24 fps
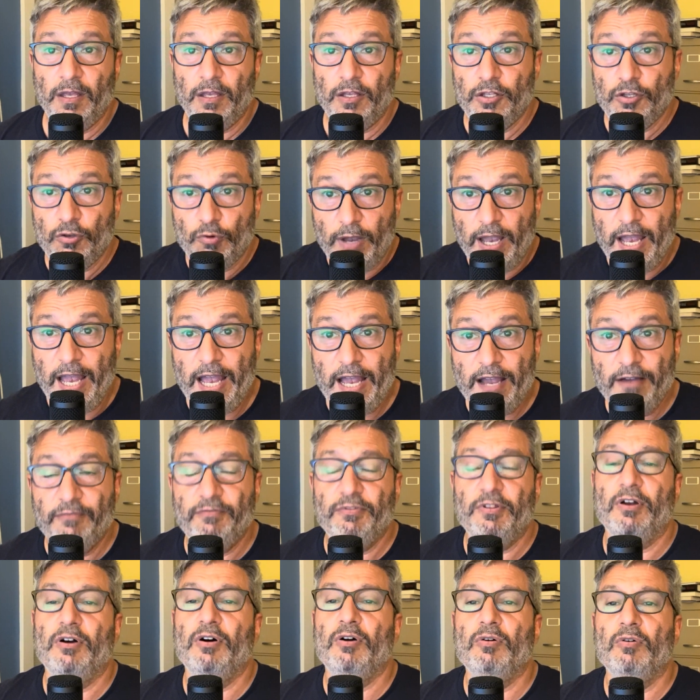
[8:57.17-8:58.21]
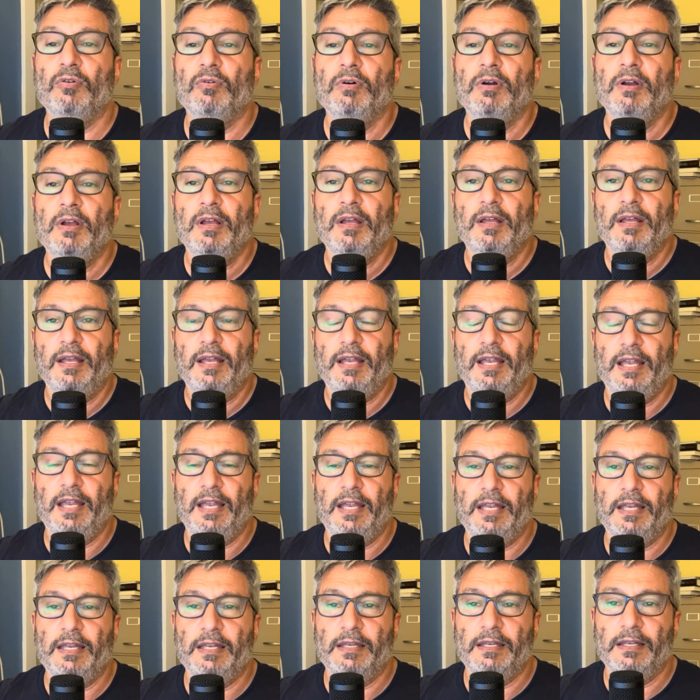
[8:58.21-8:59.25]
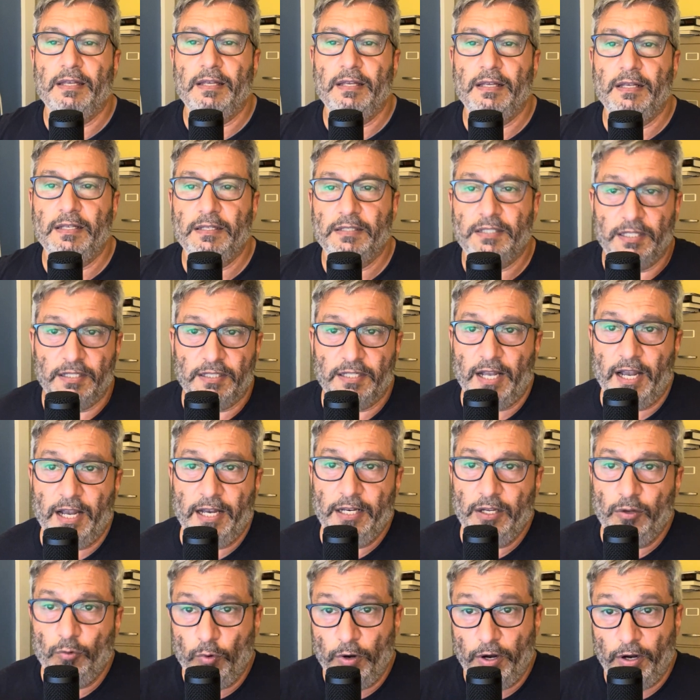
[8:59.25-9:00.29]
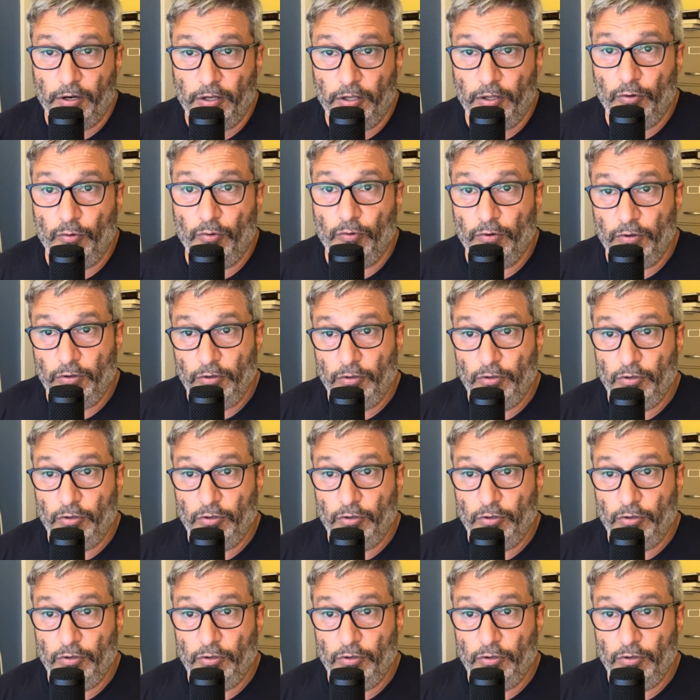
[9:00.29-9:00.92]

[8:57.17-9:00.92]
you have, though, a society where you